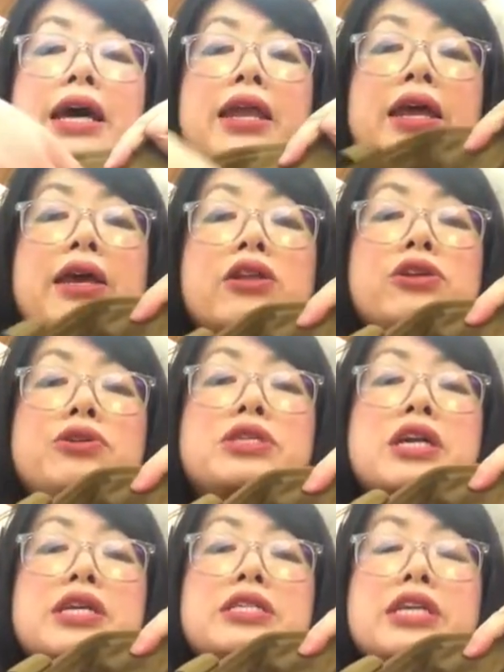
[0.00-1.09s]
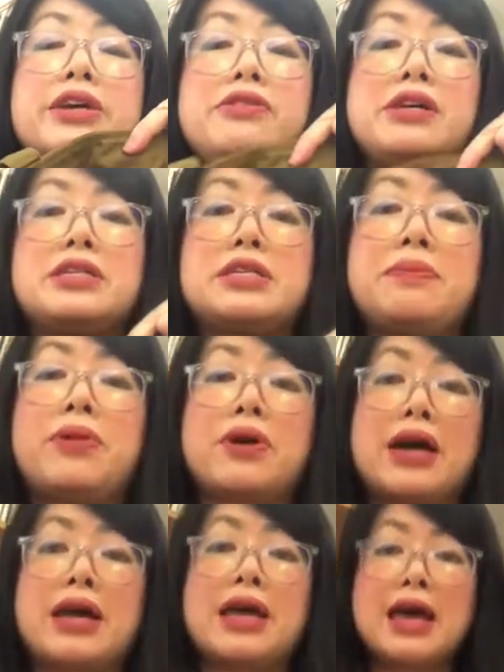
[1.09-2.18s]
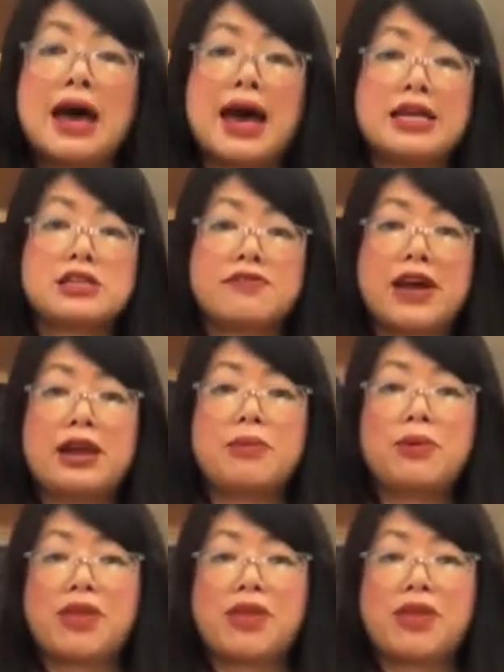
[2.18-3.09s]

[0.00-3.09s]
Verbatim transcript: and it includes an interior zip pocket and it's available